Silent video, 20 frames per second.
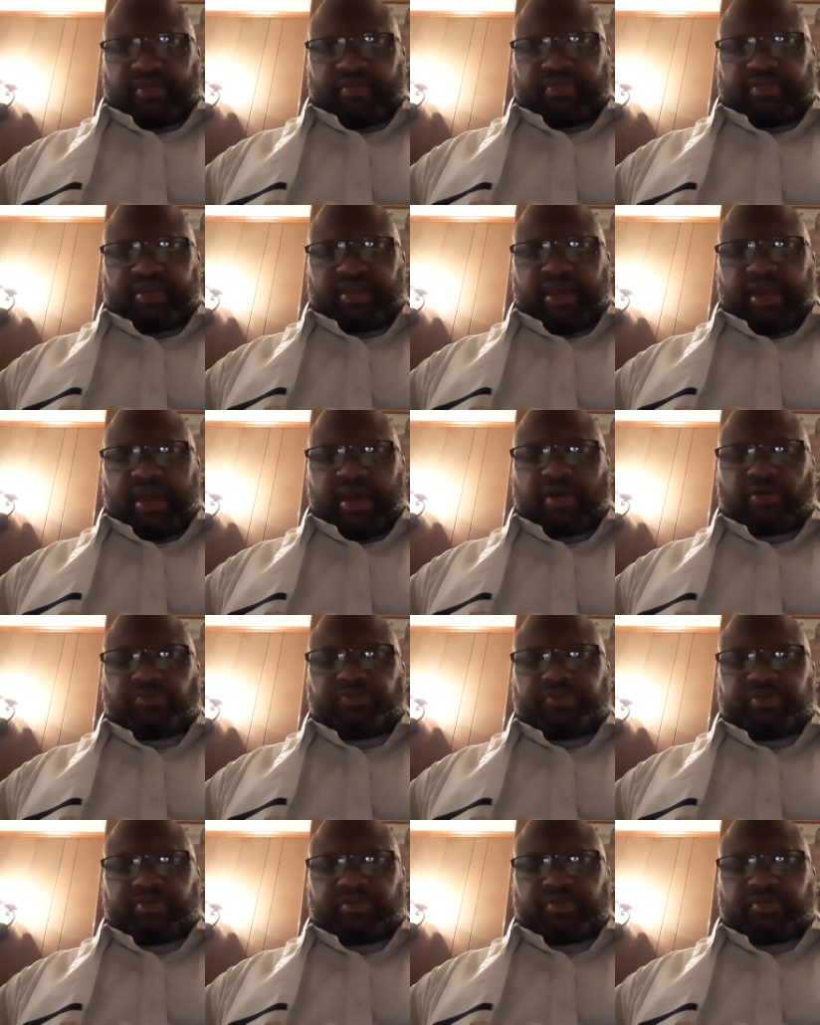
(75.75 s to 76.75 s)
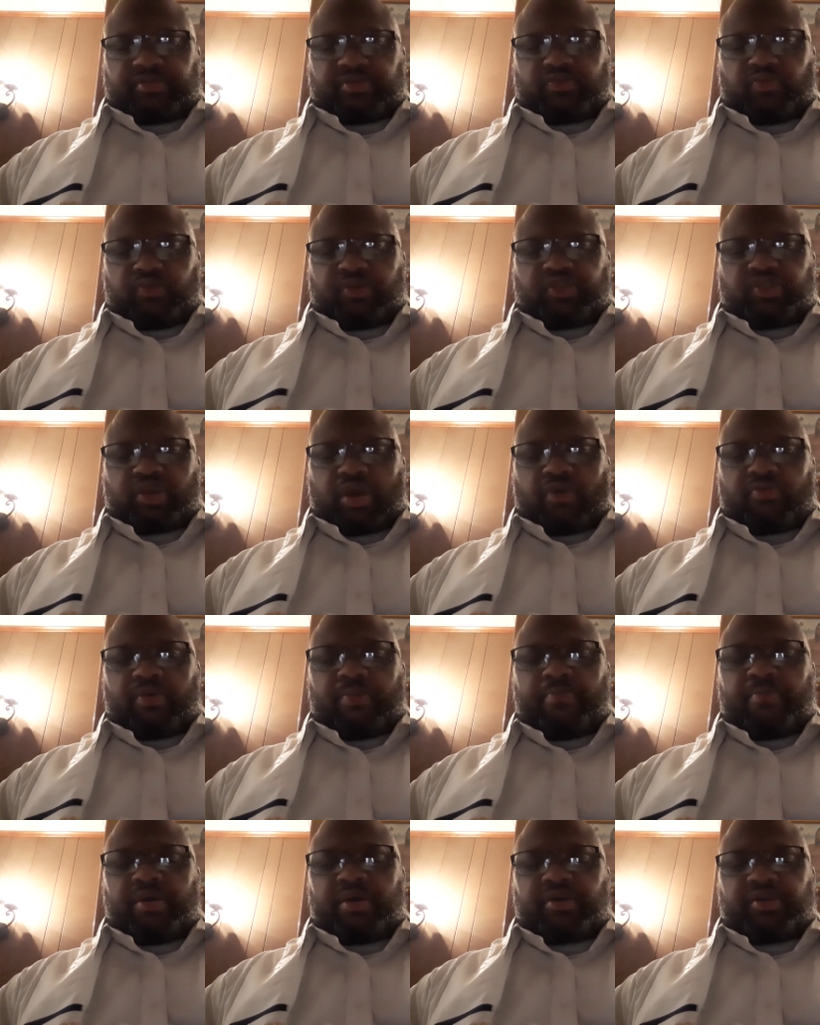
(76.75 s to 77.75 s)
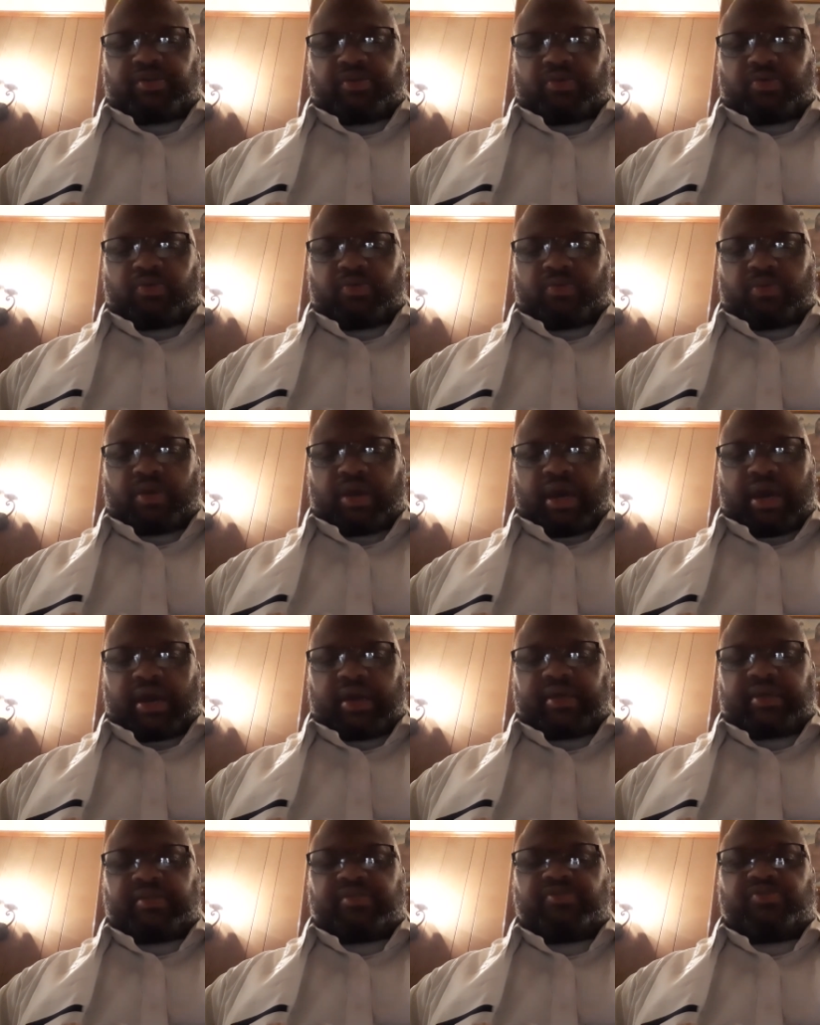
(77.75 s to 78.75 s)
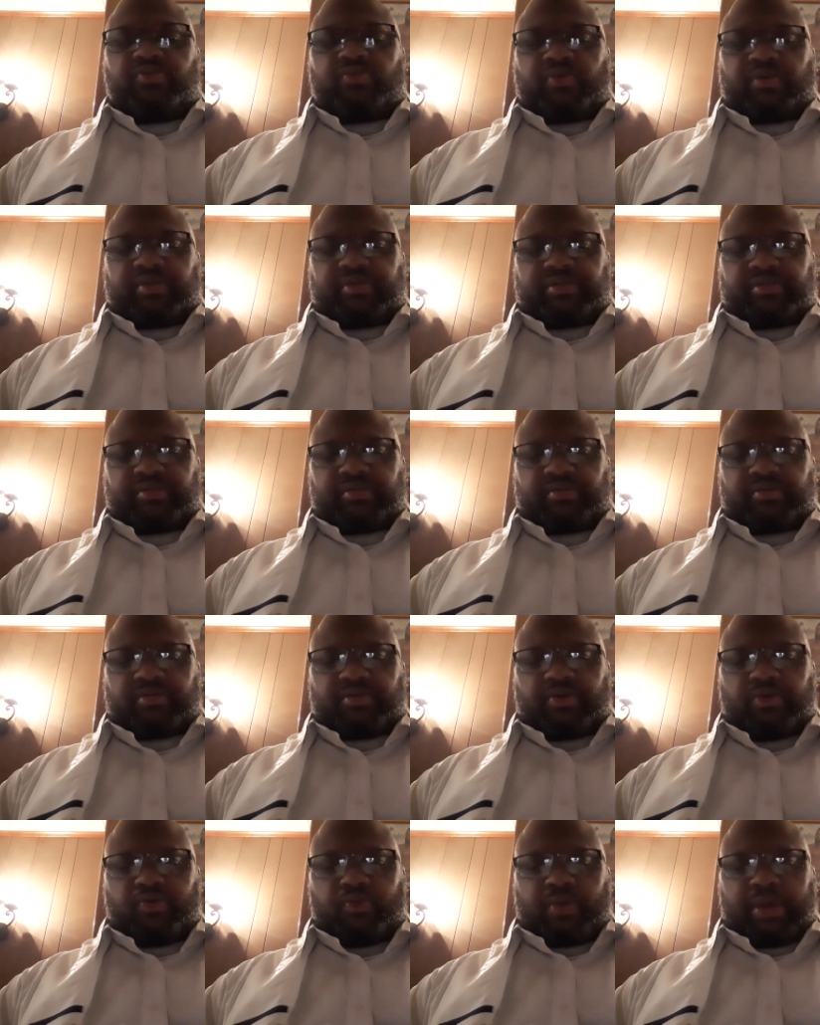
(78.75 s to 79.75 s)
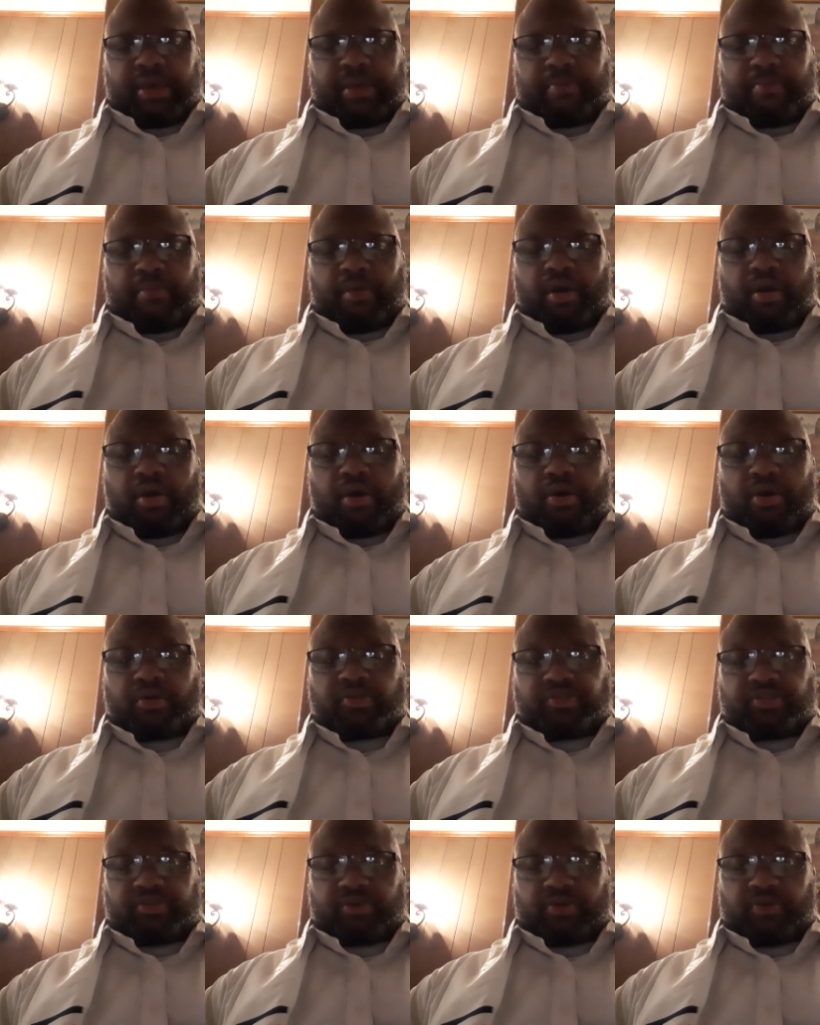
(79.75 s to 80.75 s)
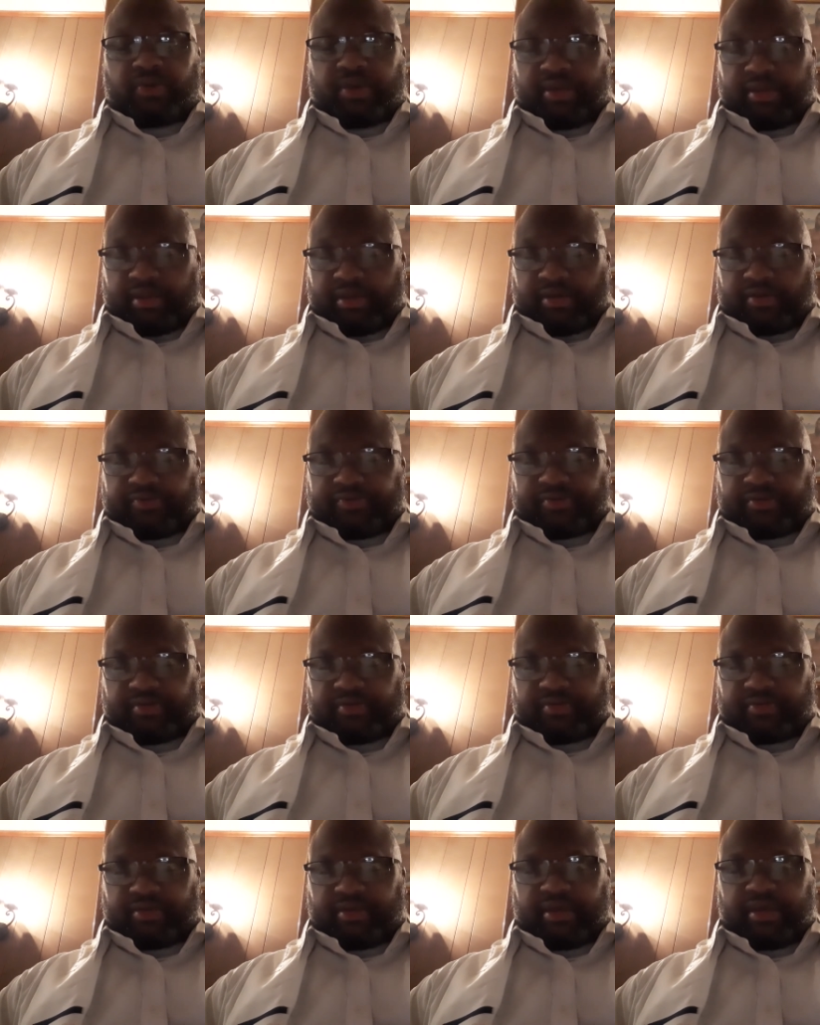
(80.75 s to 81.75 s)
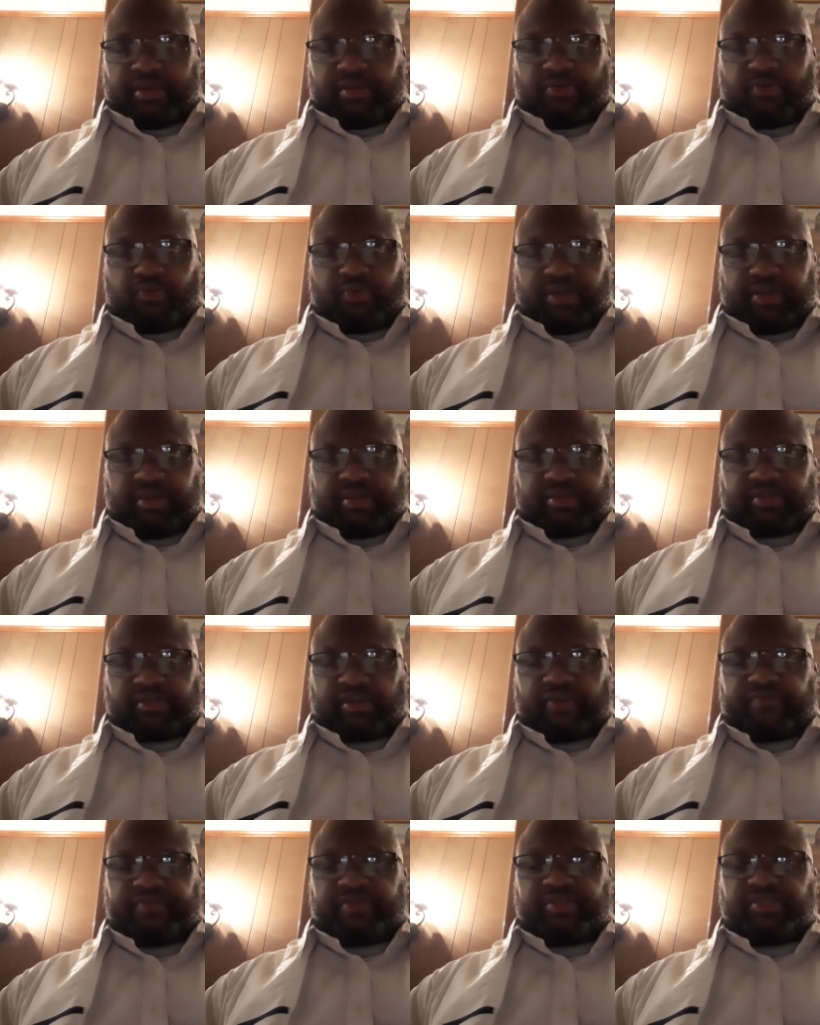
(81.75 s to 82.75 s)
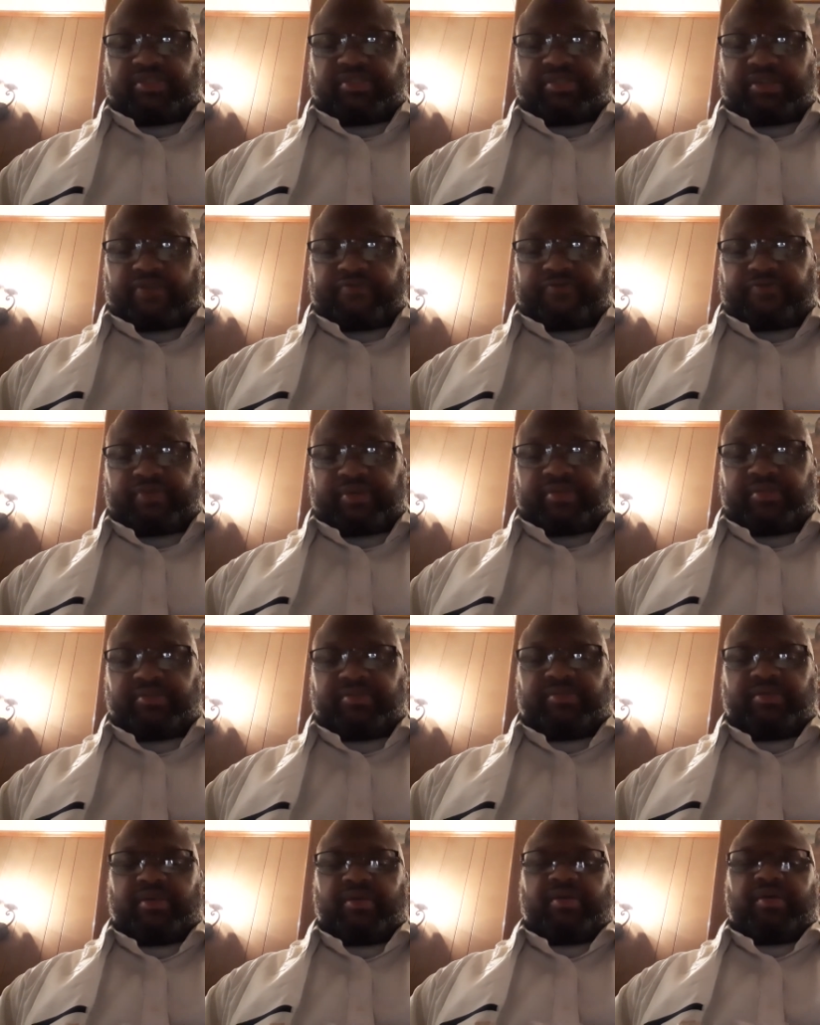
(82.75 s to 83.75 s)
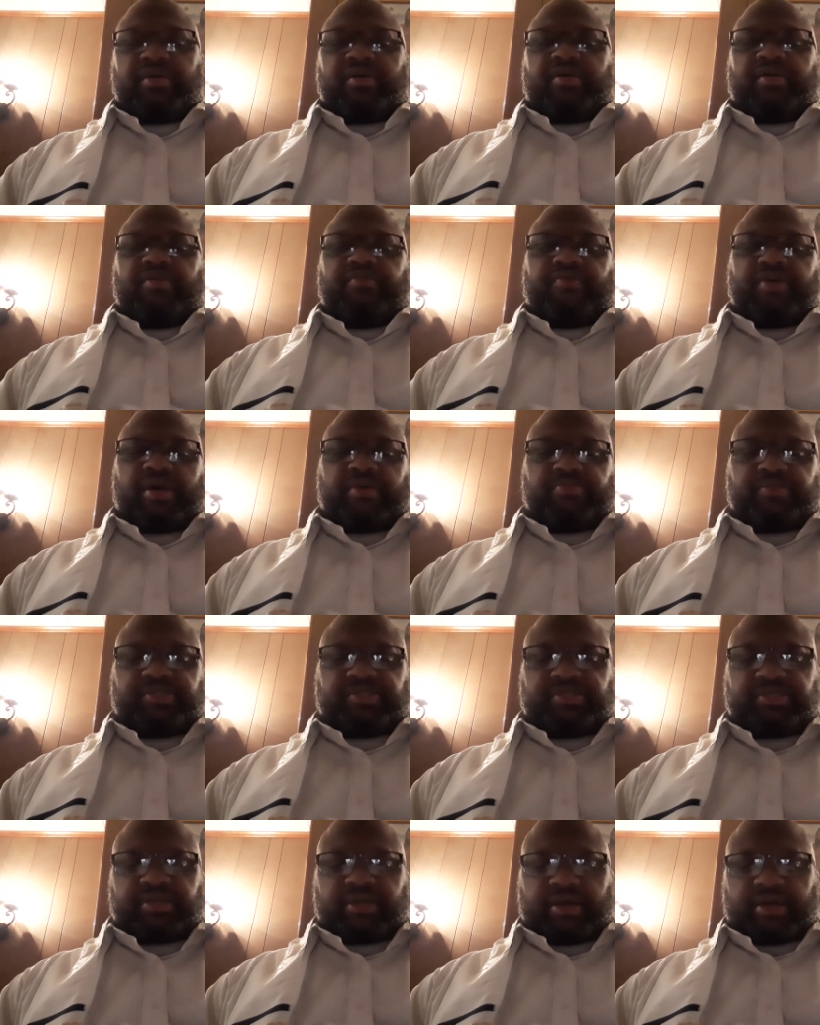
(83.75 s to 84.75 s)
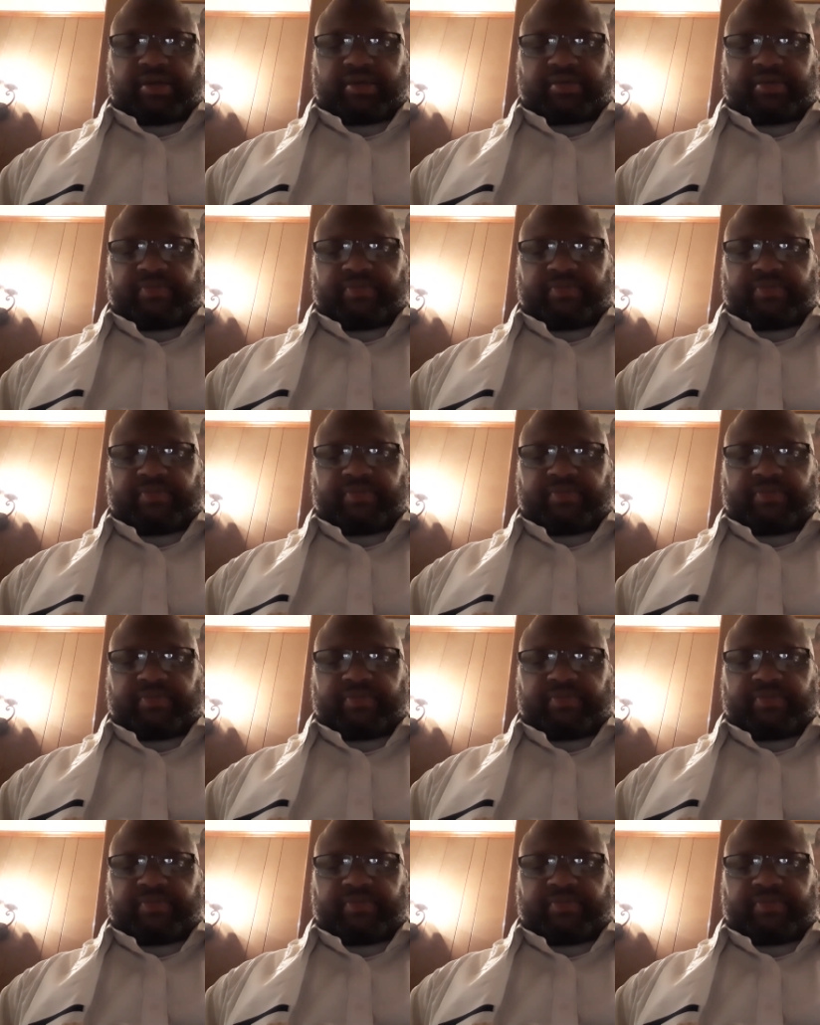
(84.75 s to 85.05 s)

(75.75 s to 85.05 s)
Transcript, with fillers: The elders which are among you I exhort, who am also an elder and a witness of the sufferings of Hamashiach,